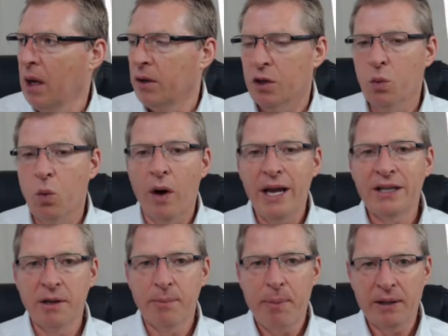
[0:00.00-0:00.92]
So what
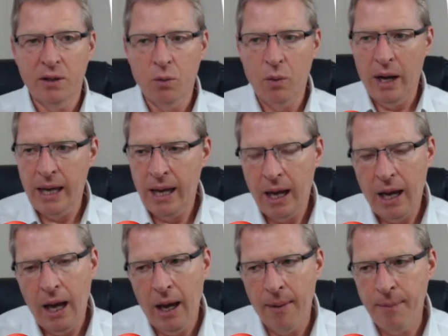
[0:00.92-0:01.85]
is the better way?
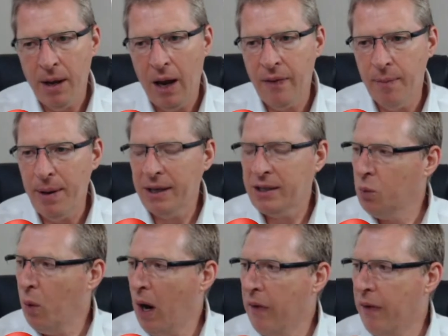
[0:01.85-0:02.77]
And the better
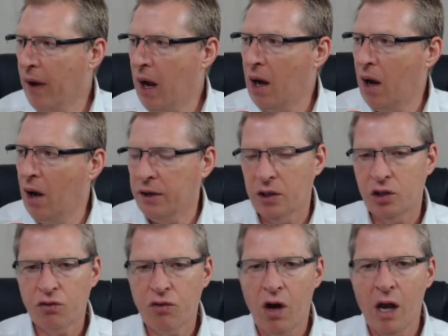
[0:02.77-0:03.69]
way, I like to
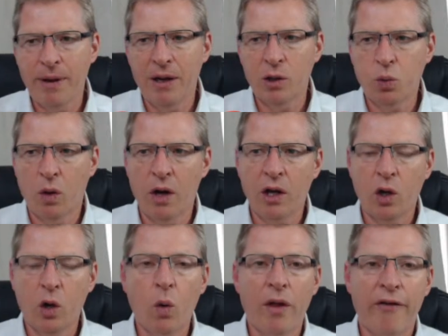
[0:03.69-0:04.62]
describe it, is what I
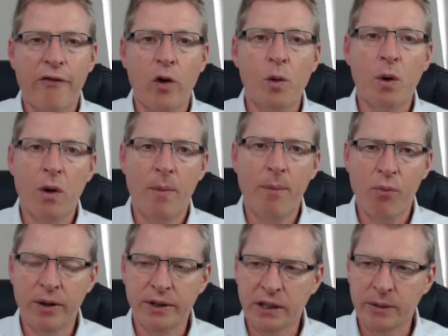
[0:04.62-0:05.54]
call the Formula One
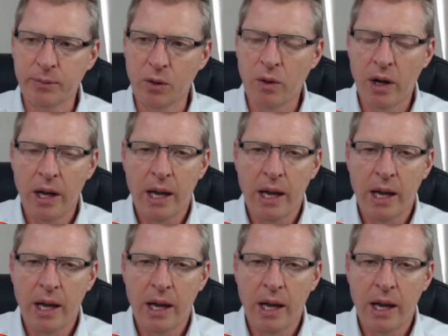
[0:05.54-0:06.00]
principle.